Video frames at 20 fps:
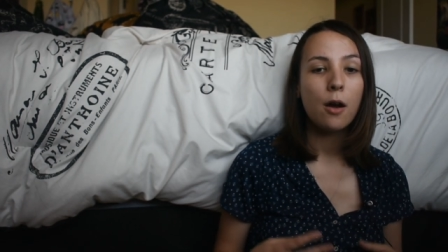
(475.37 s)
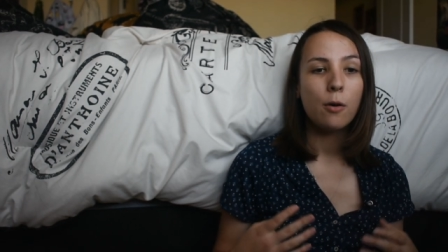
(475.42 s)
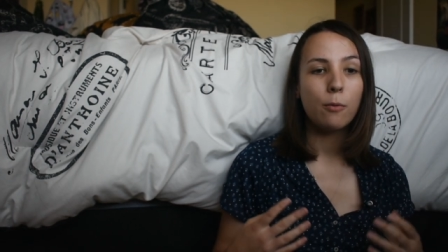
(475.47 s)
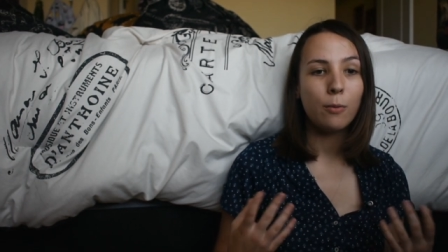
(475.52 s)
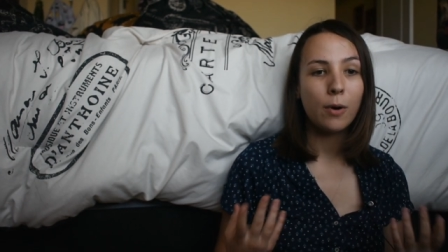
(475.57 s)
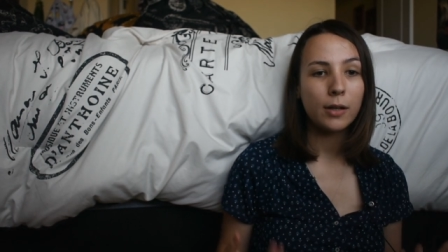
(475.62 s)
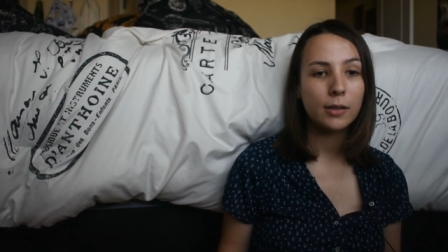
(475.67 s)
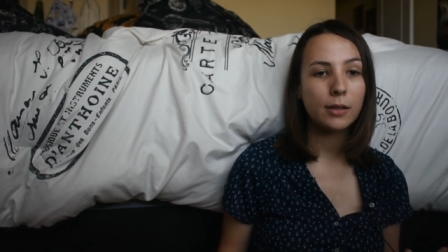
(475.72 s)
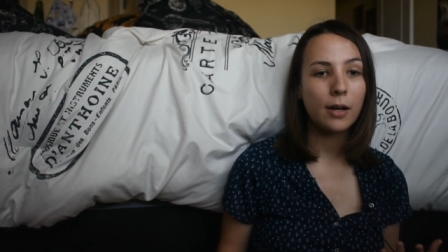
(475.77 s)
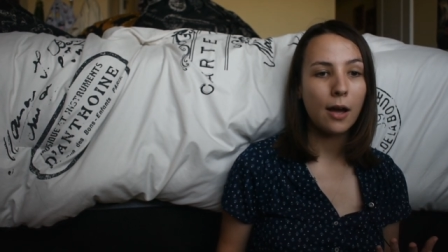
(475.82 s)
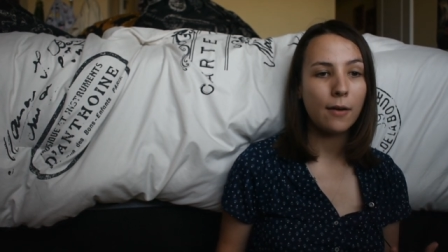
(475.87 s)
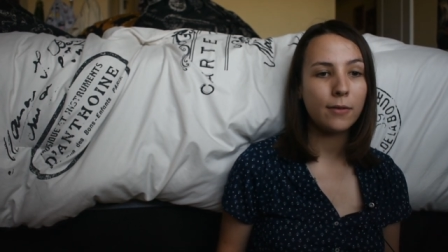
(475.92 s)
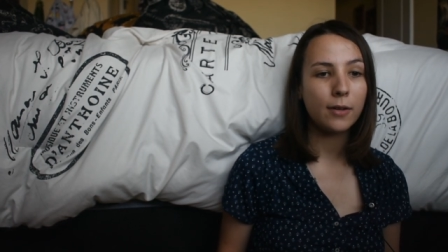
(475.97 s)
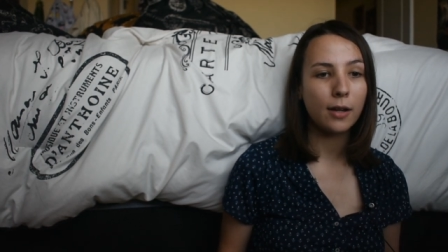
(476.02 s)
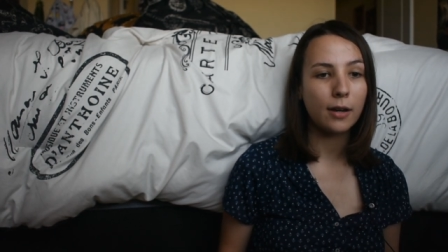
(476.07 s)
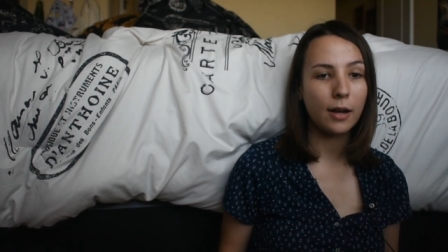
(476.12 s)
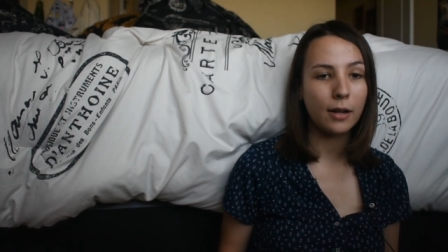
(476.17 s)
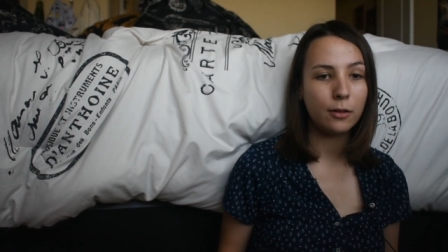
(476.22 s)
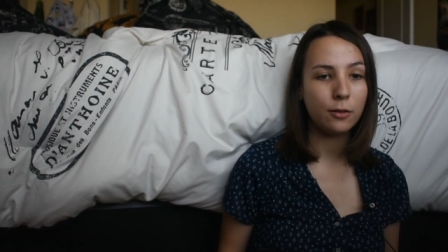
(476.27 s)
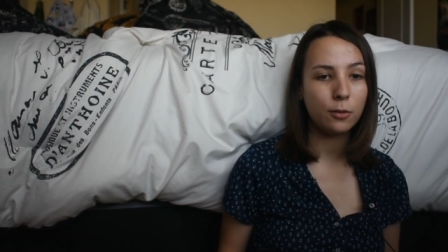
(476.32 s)
One
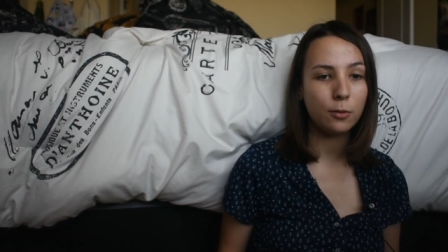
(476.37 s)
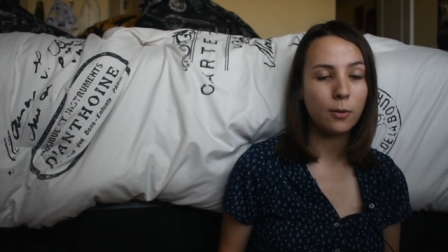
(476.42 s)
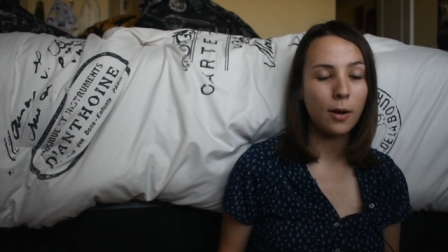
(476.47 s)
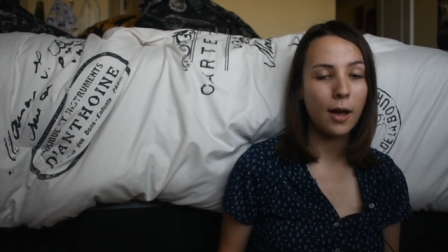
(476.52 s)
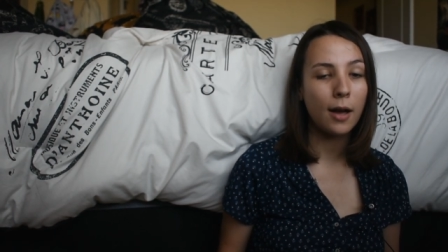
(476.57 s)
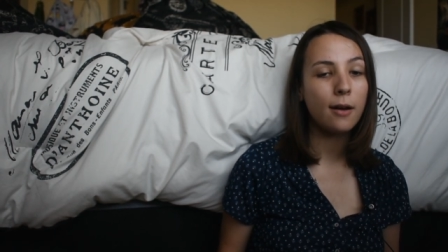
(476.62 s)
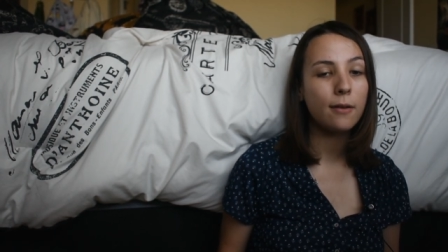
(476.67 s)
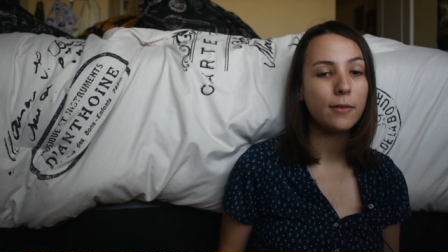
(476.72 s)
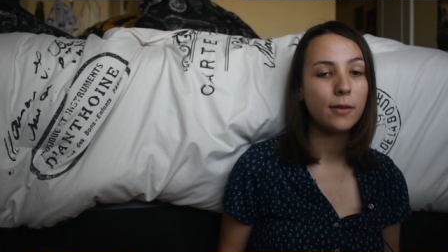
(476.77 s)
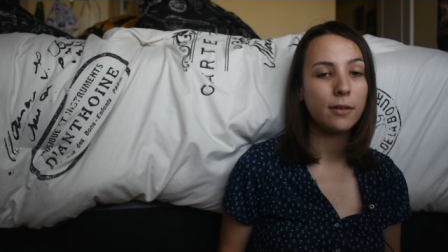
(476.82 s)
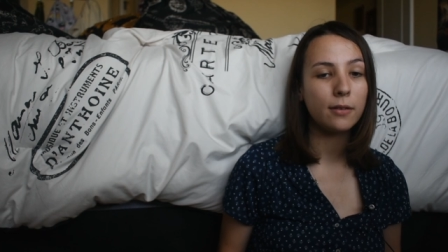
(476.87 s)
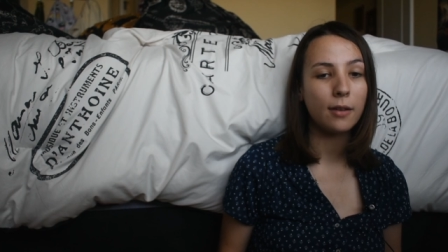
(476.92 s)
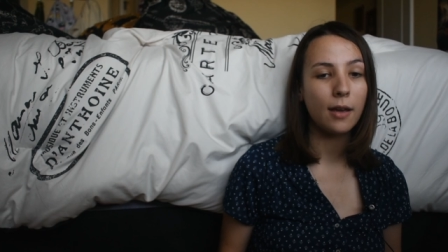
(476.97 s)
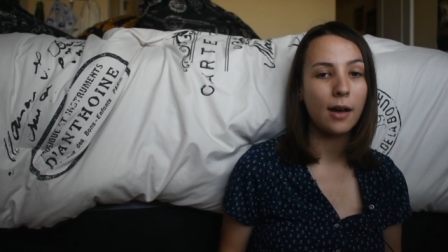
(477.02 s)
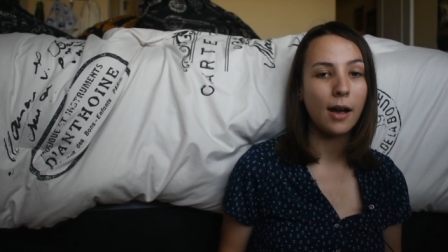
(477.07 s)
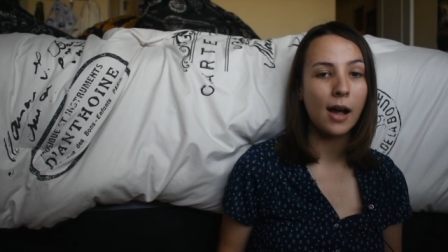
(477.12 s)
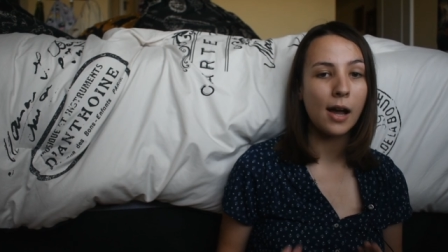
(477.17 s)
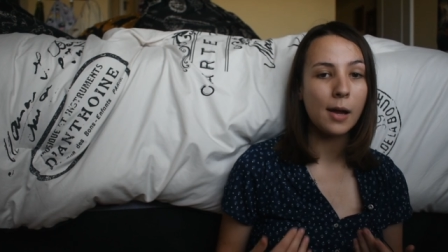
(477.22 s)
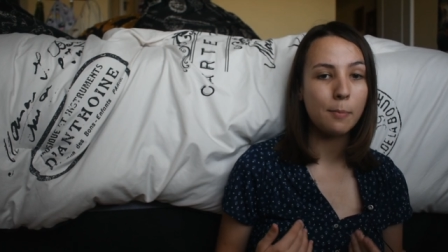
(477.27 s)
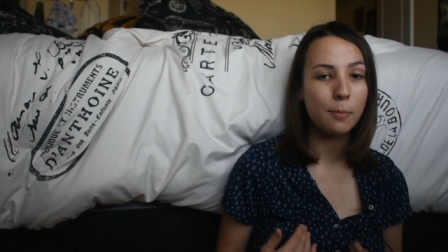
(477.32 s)
caveat I do have is
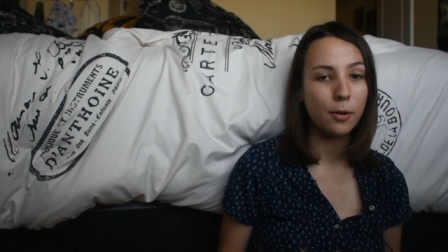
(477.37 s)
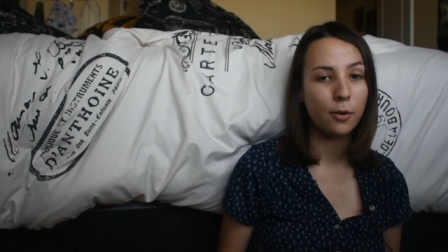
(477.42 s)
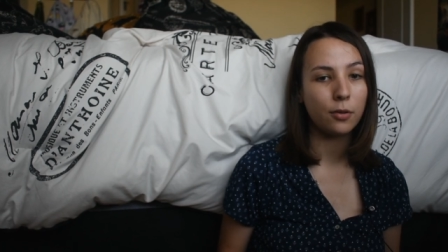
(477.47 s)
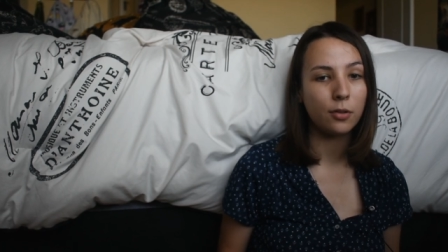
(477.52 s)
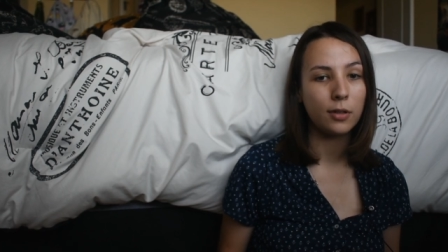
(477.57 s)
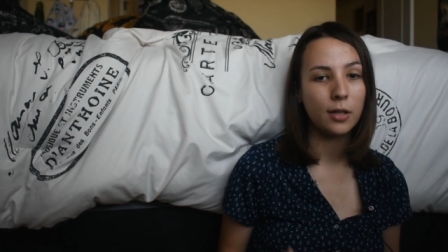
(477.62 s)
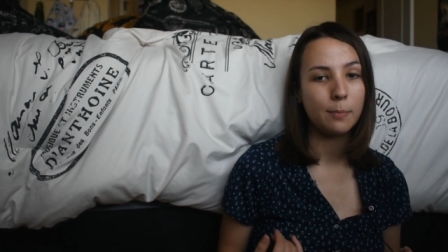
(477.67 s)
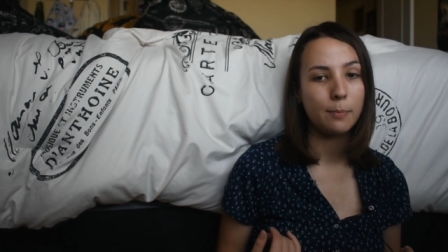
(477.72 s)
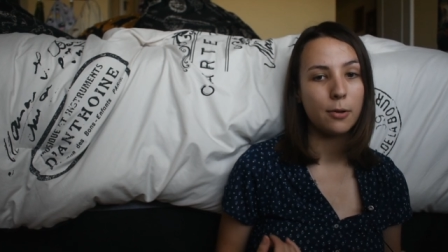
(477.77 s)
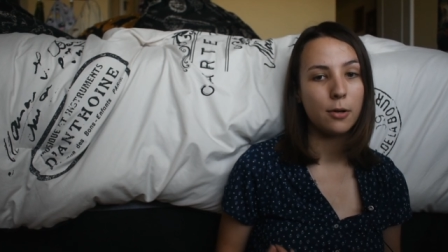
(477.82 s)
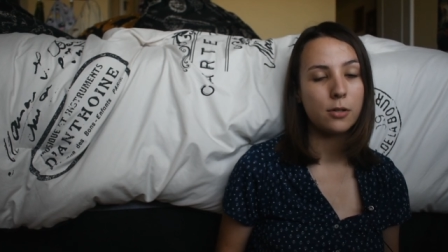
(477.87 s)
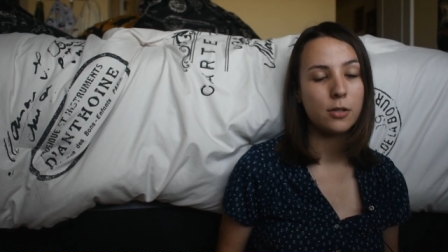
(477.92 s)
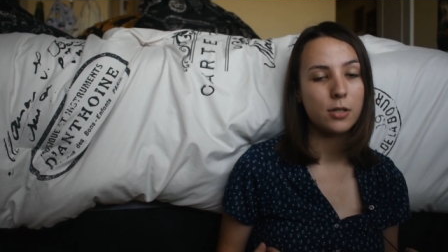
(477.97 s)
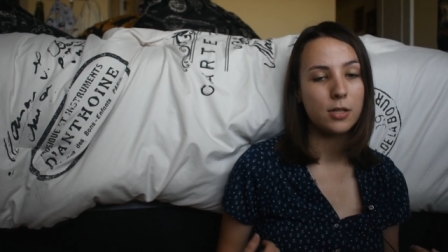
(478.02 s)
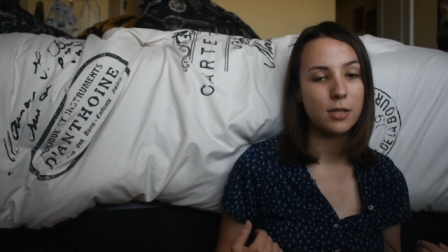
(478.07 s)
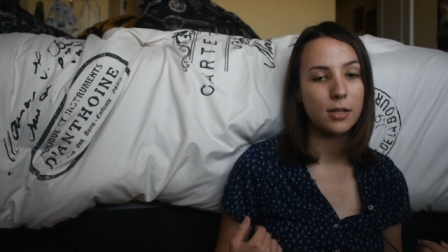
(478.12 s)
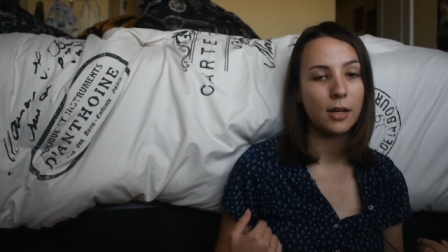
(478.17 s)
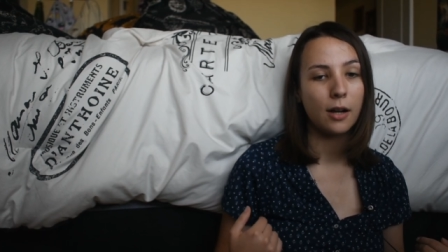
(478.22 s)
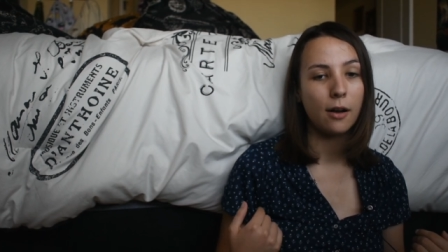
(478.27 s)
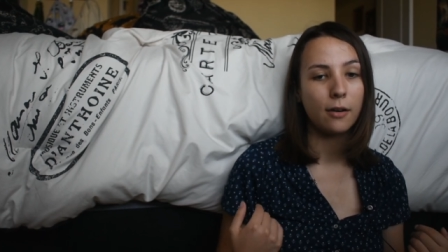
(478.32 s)
that I personally
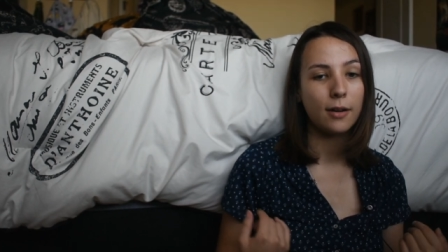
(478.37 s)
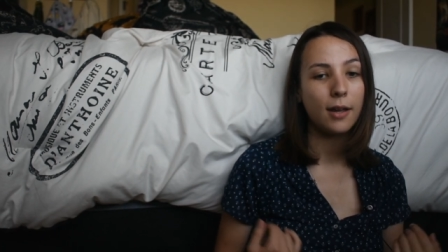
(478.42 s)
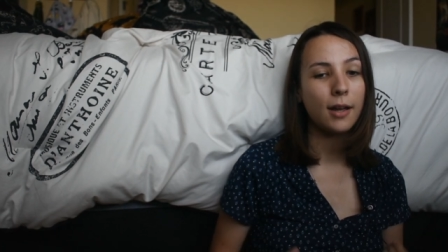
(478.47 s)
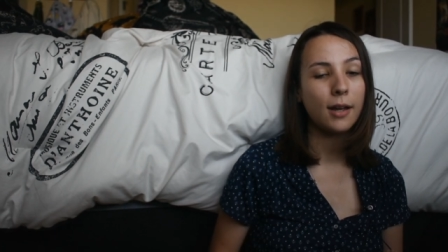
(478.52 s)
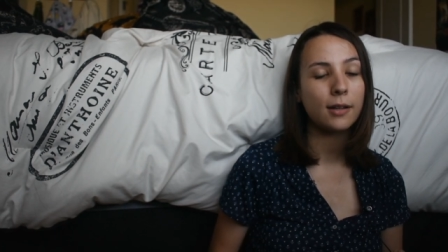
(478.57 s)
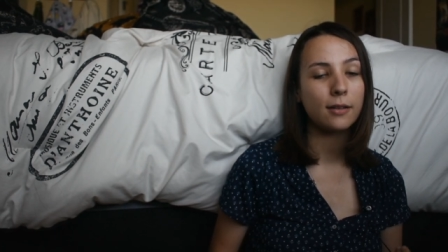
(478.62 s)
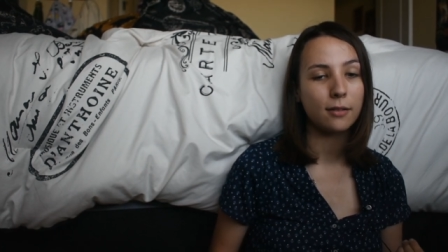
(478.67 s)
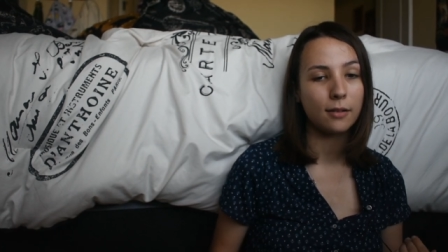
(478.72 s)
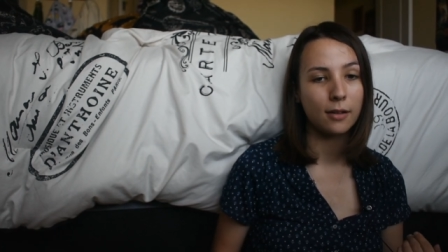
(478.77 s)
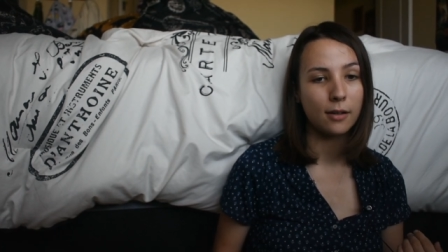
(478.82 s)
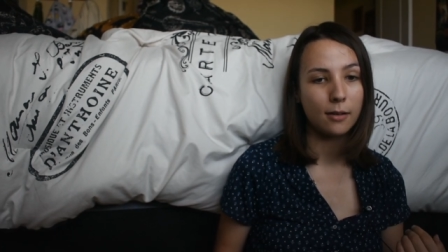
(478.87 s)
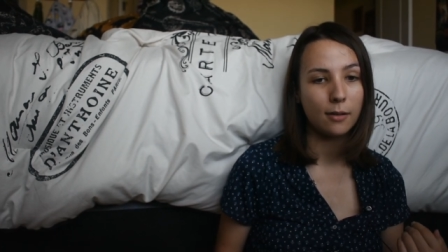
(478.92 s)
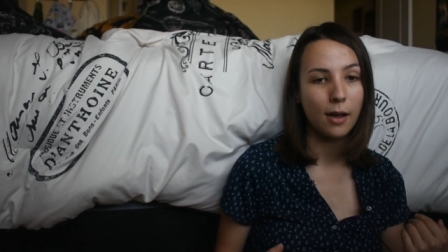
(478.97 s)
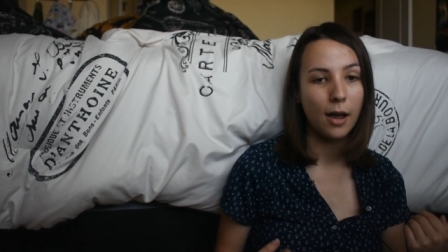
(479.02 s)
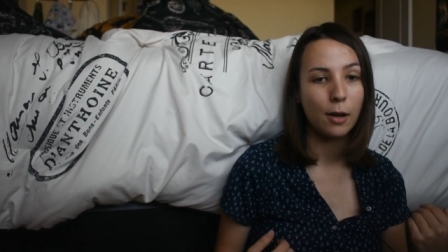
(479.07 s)
purchased it on accident.